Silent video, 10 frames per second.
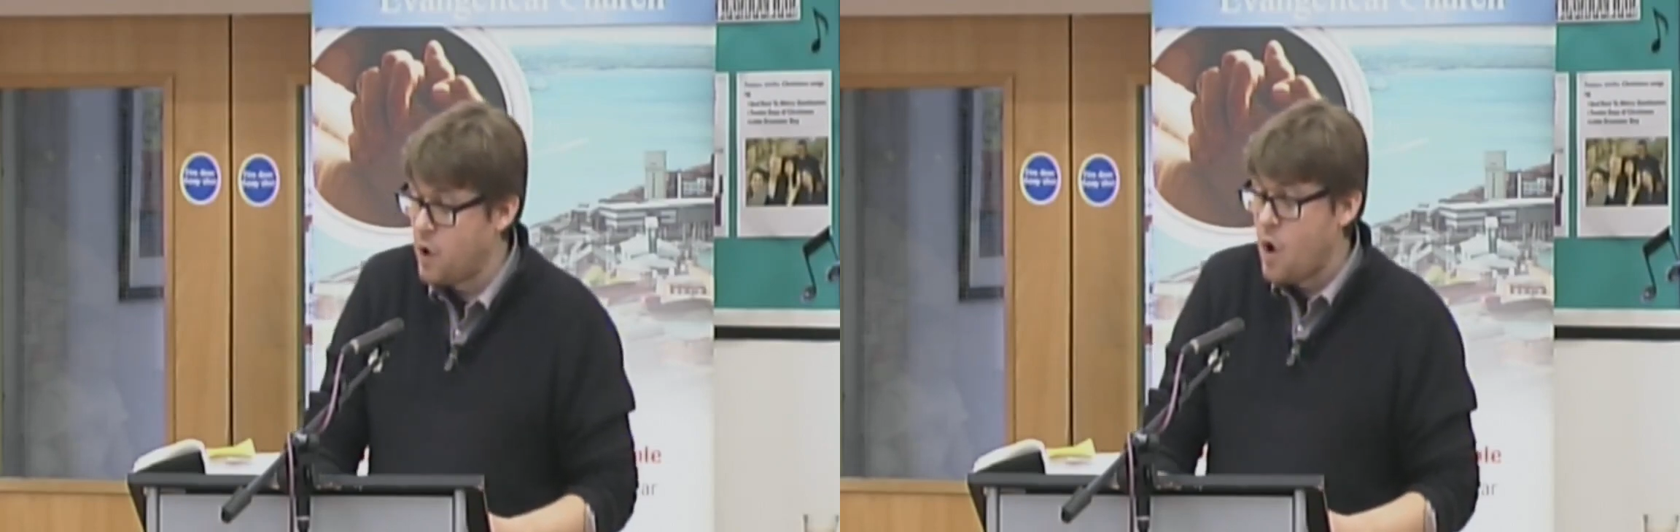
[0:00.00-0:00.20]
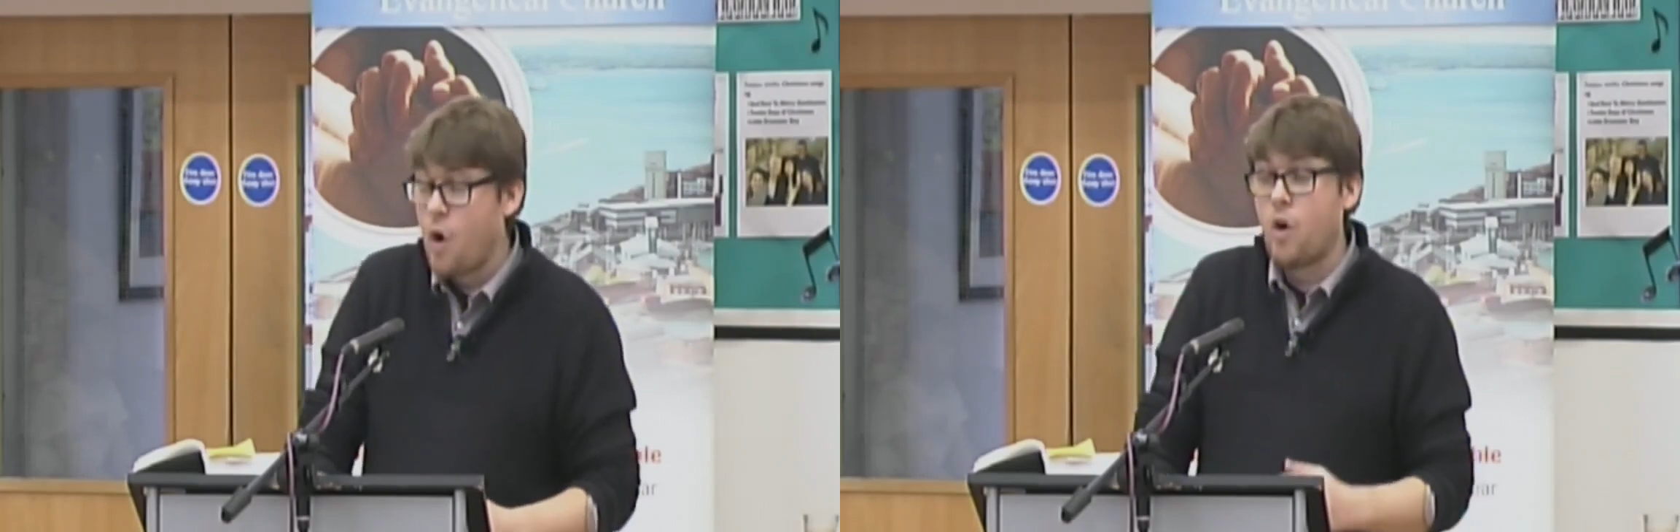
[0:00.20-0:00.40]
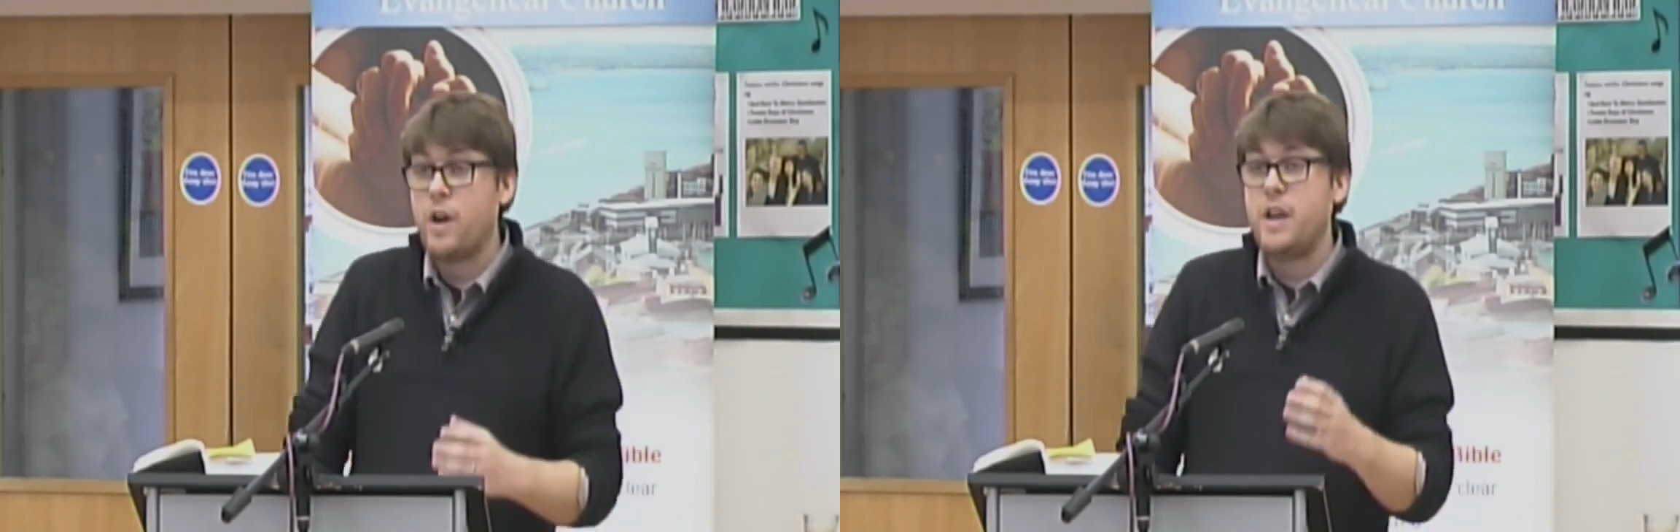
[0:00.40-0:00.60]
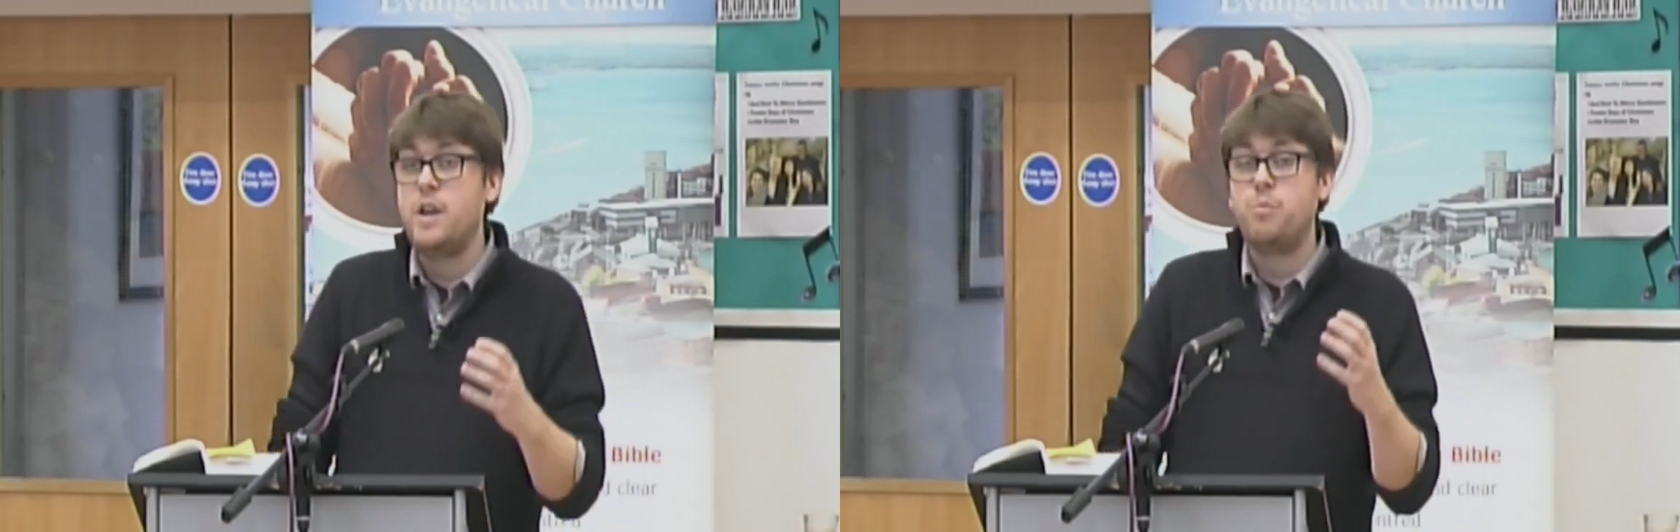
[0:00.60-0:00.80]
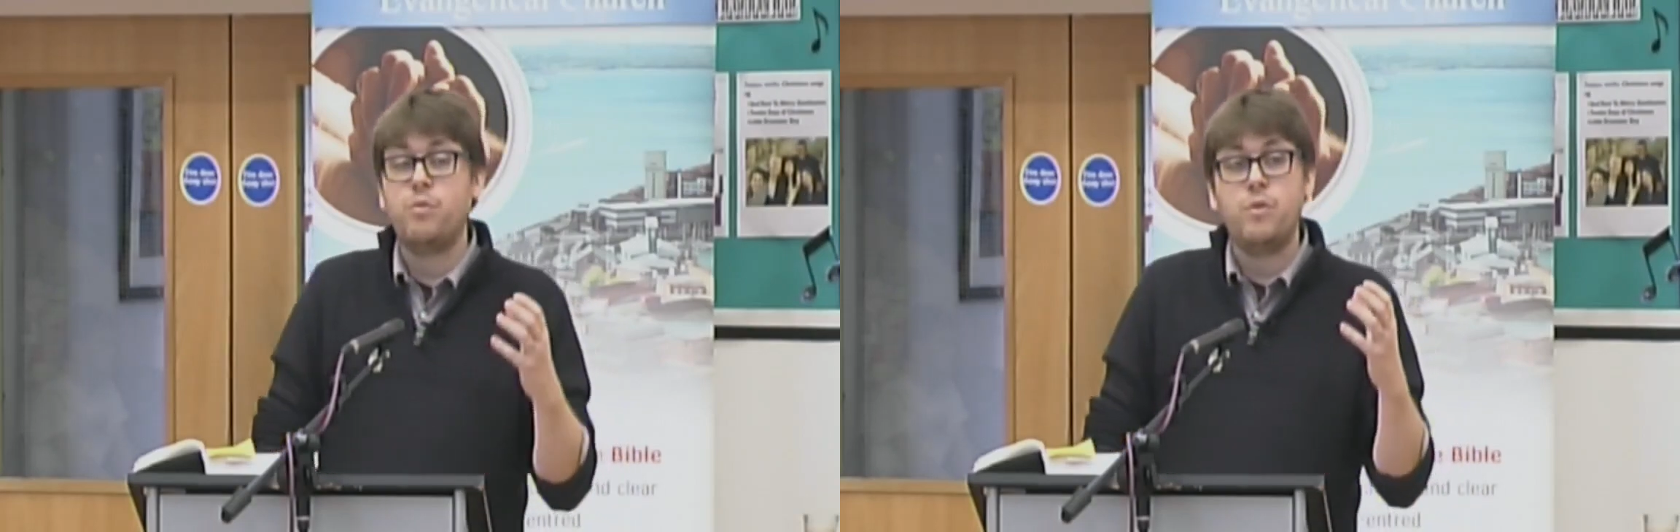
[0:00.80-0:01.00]
or
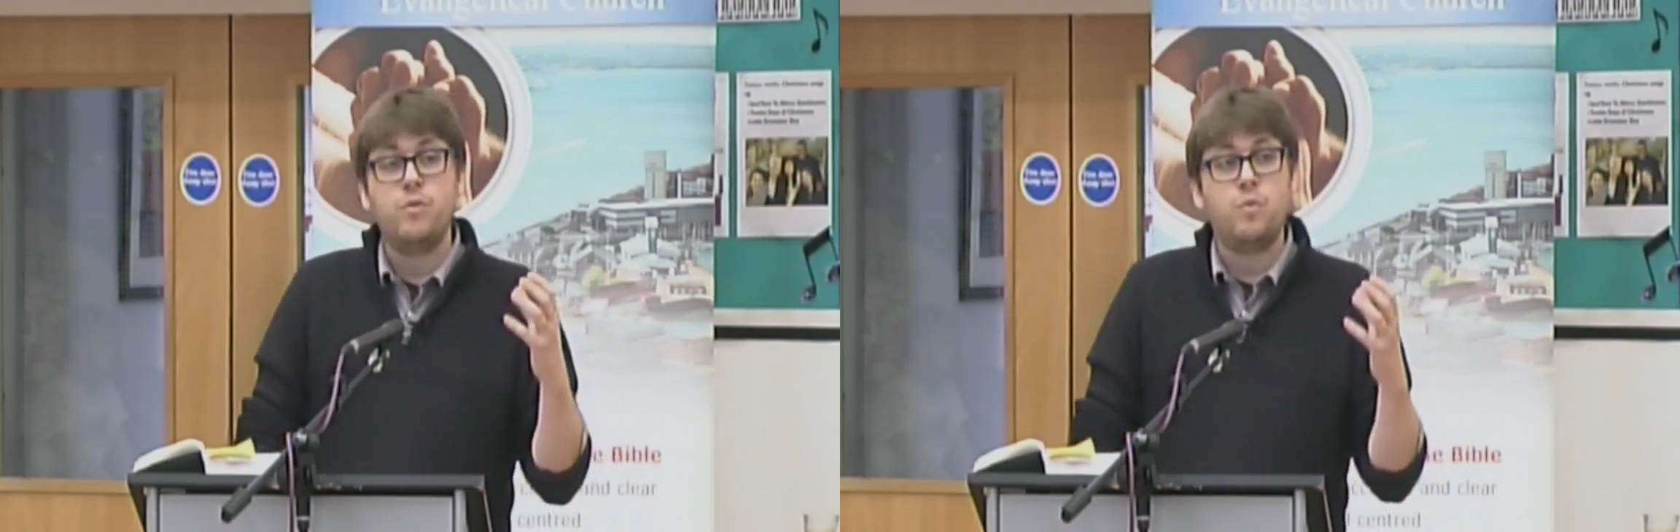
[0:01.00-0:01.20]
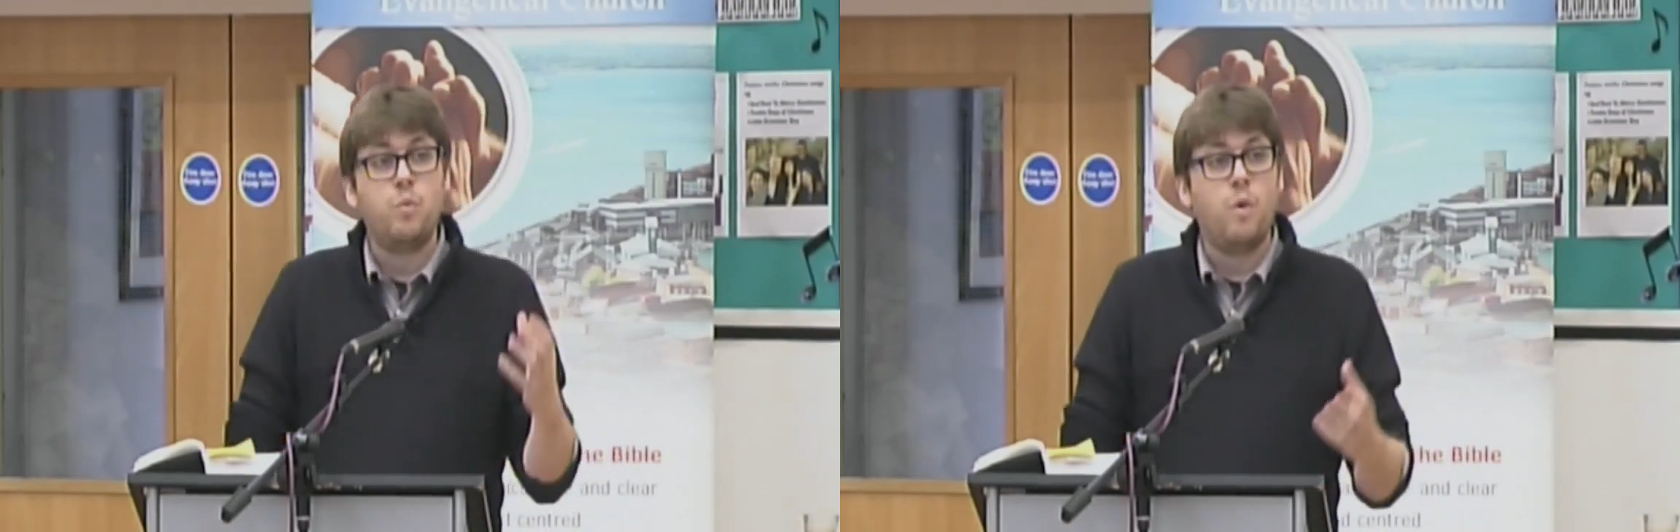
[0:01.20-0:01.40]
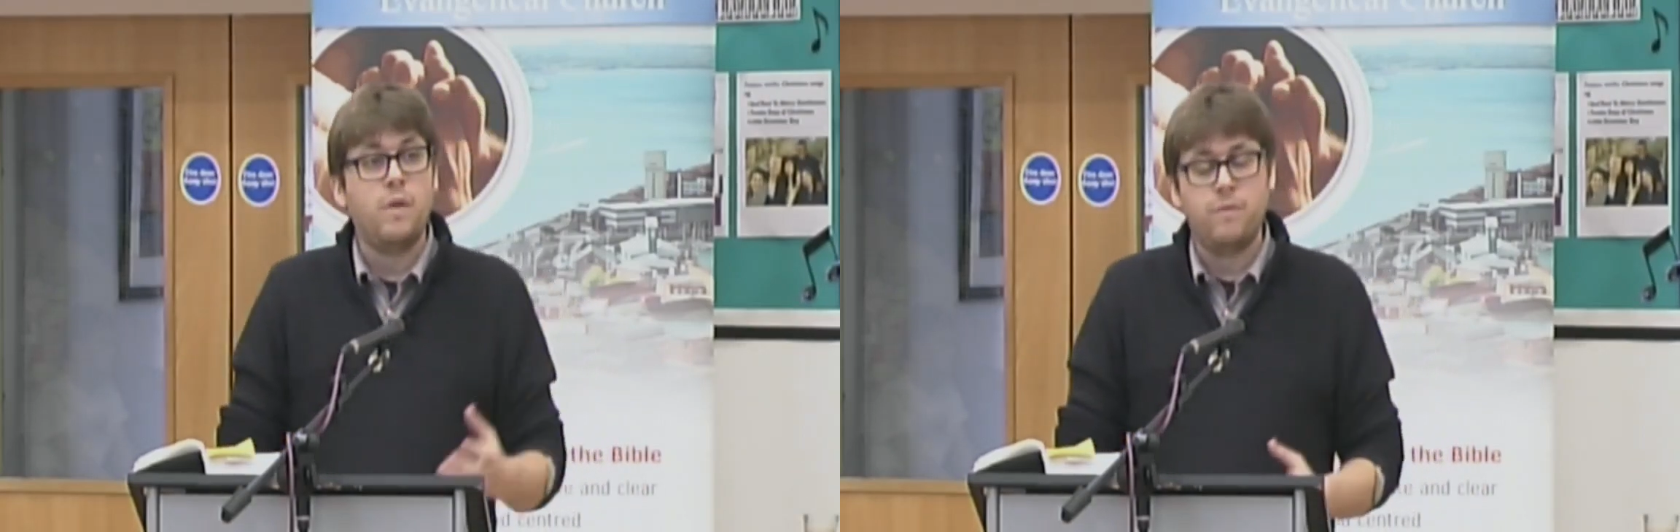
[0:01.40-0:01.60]
Hebrews 1,